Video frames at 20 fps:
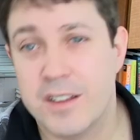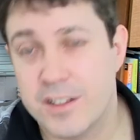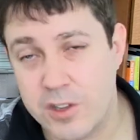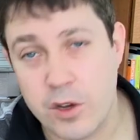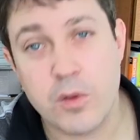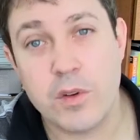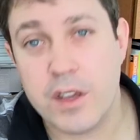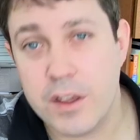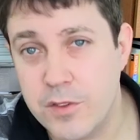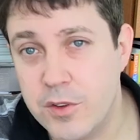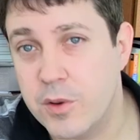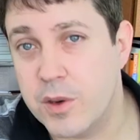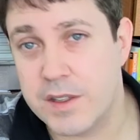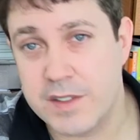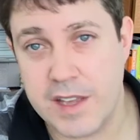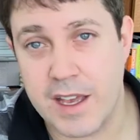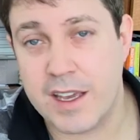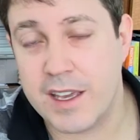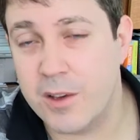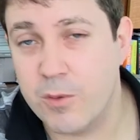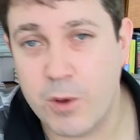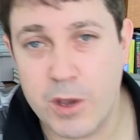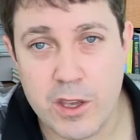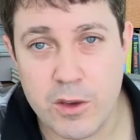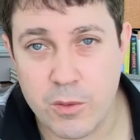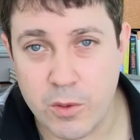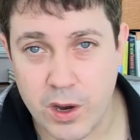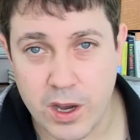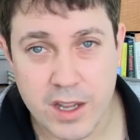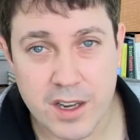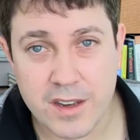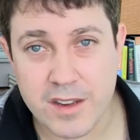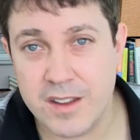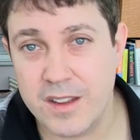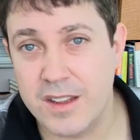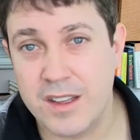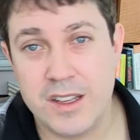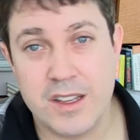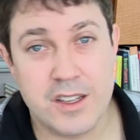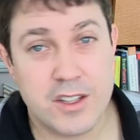don't give you exactly what you want,
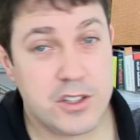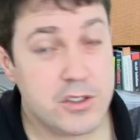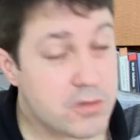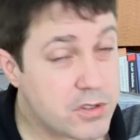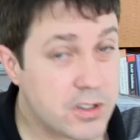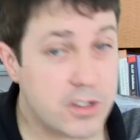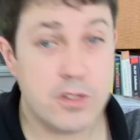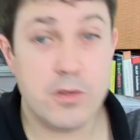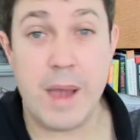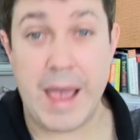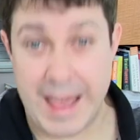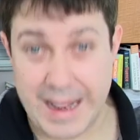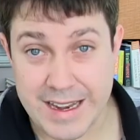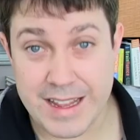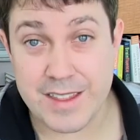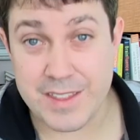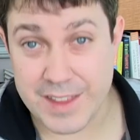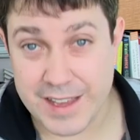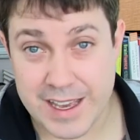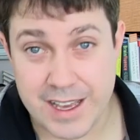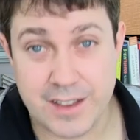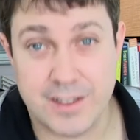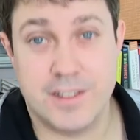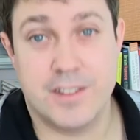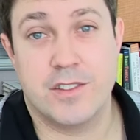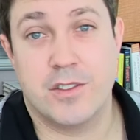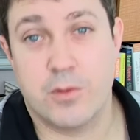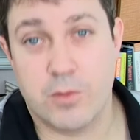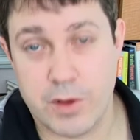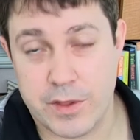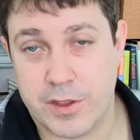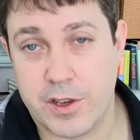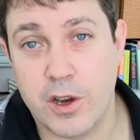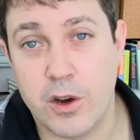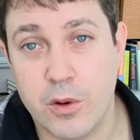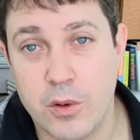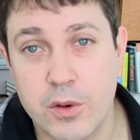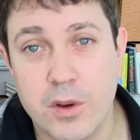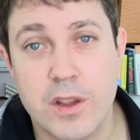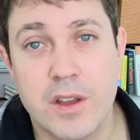you can do anything else with
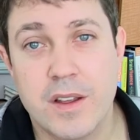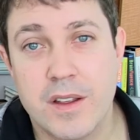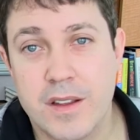code.